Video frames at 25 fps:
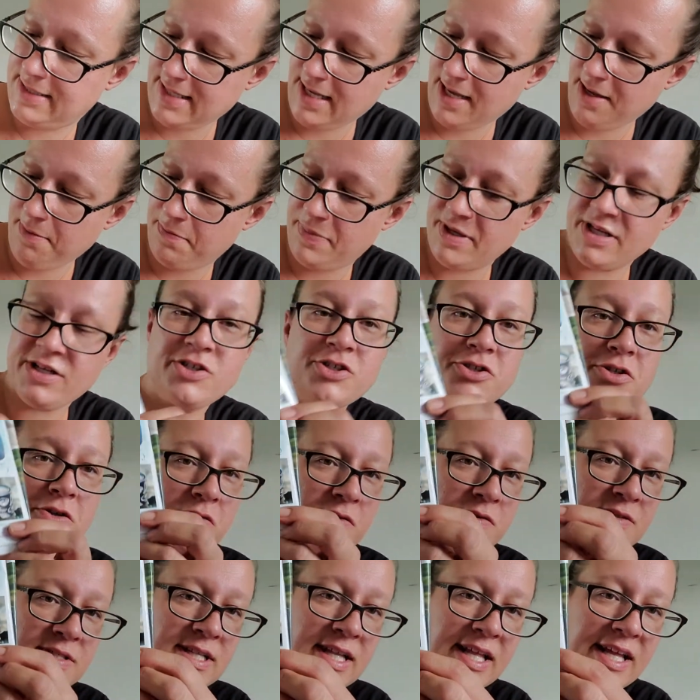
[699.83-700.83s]
up, it
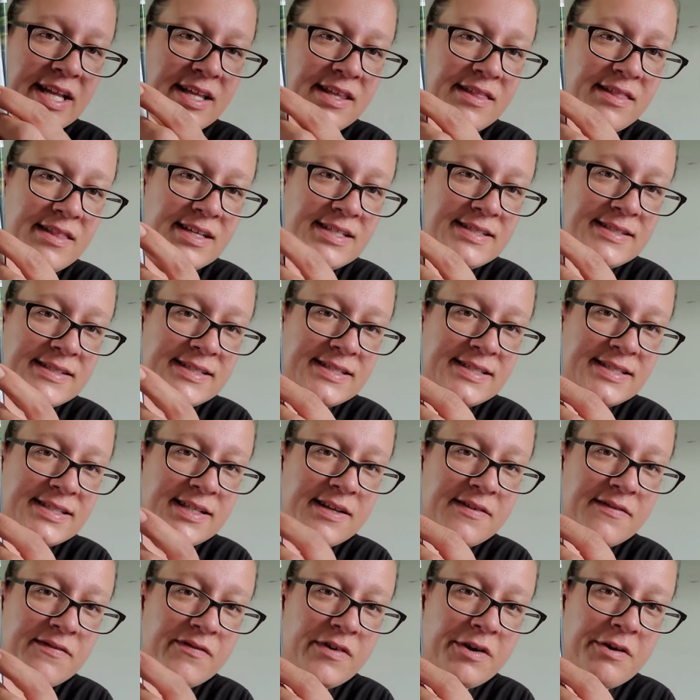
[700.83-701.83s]
shows like this.
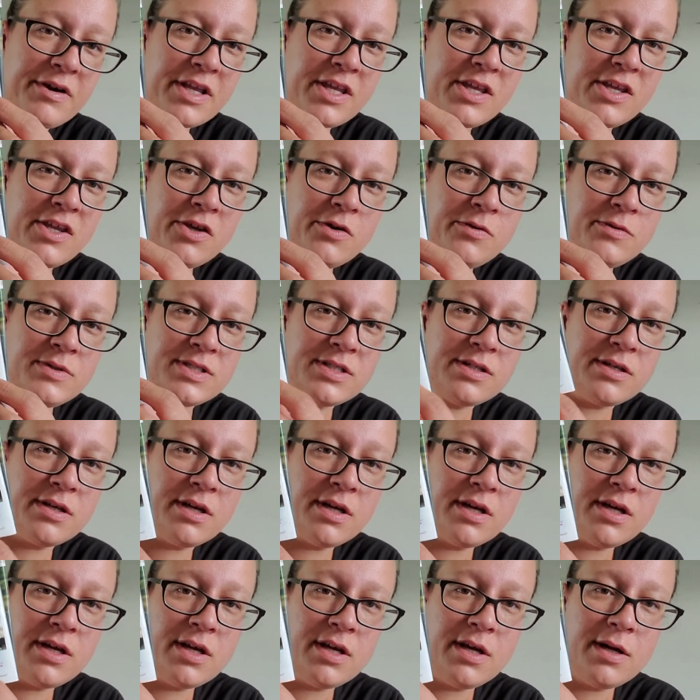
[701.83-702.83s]
Very cute.
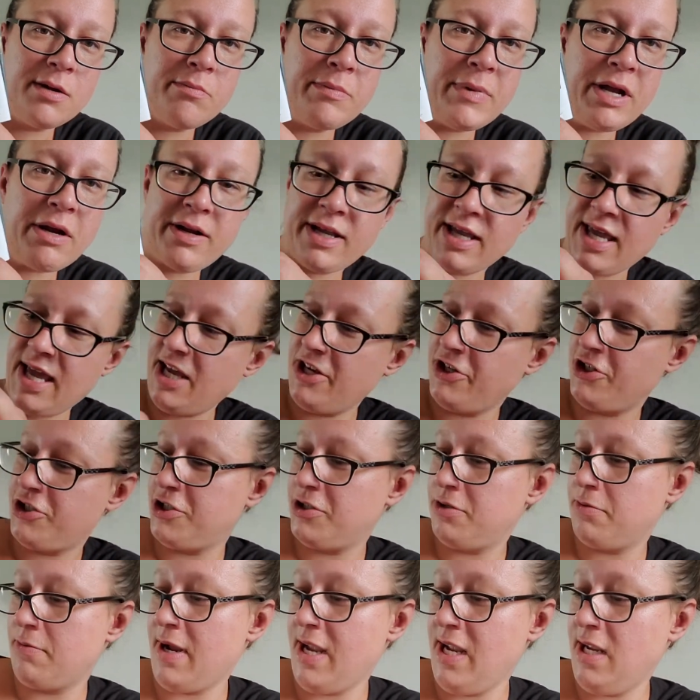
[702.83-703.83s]

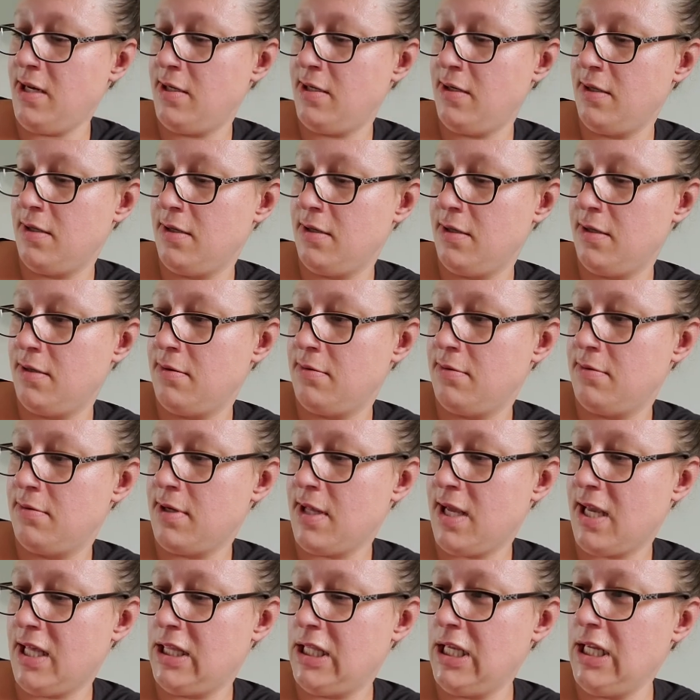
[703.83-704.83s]
Marrakesh, right?
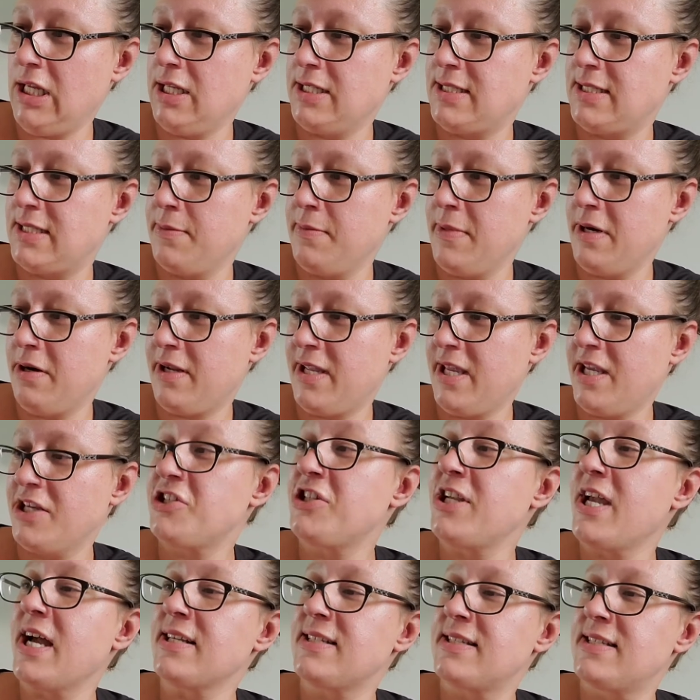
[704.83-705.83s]
I think it's the
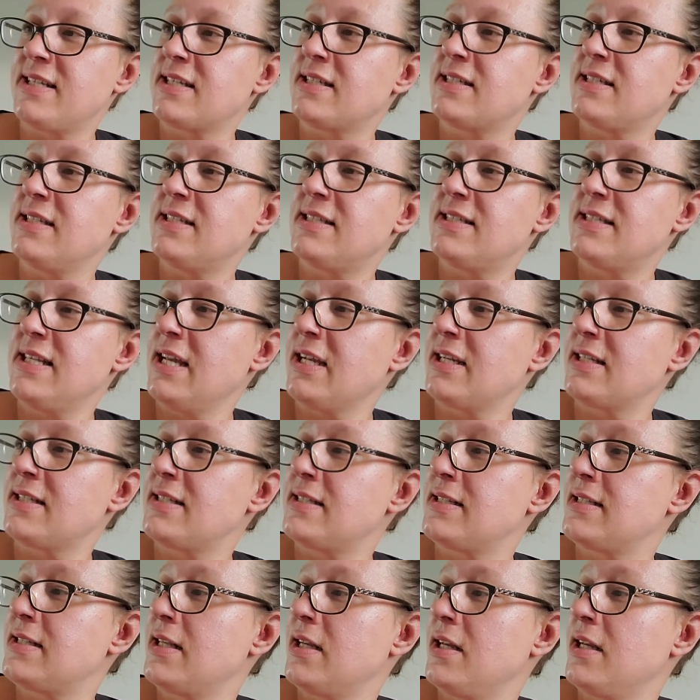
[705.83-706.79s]
Marrakesh. Yeah, $66.